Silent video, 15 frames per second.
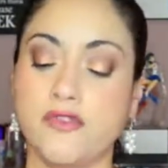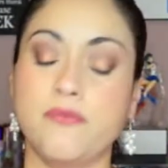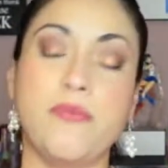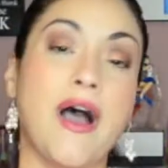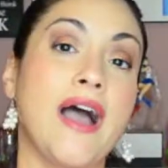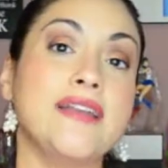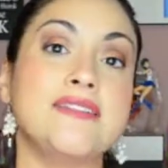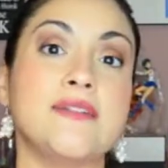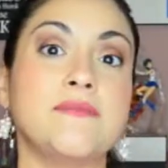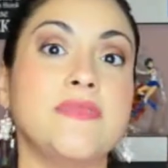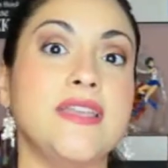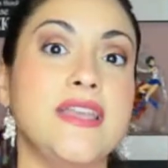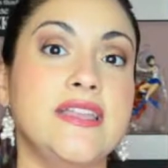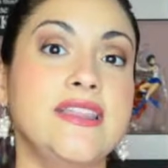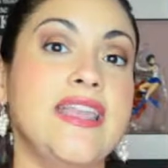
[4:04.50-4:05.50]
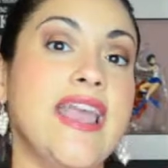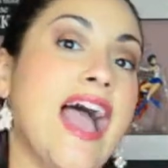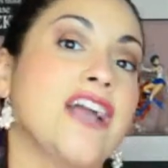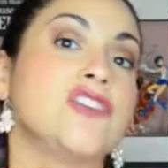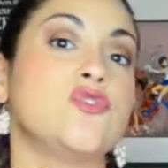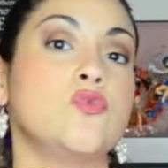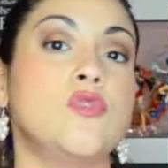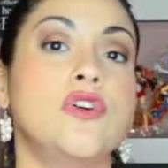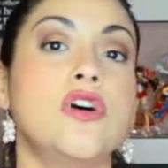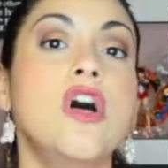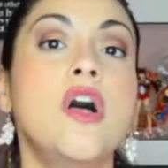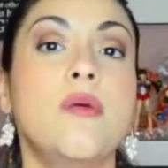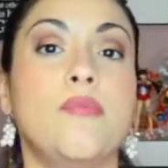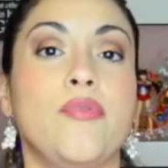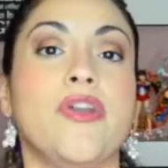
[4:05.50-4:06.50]
you buy something in the actual
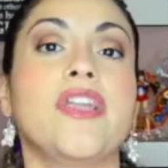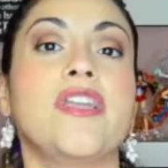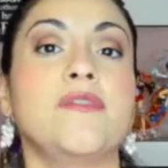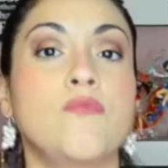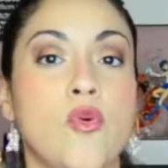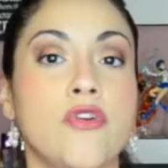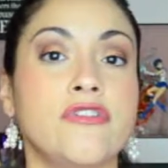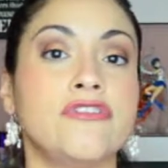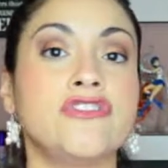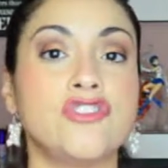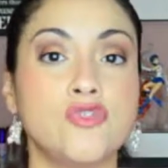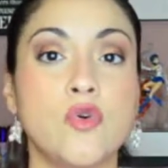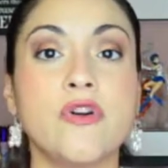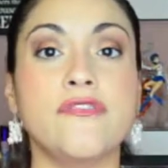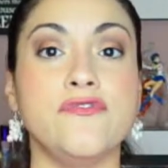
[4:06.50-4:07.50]
brick and mortar store,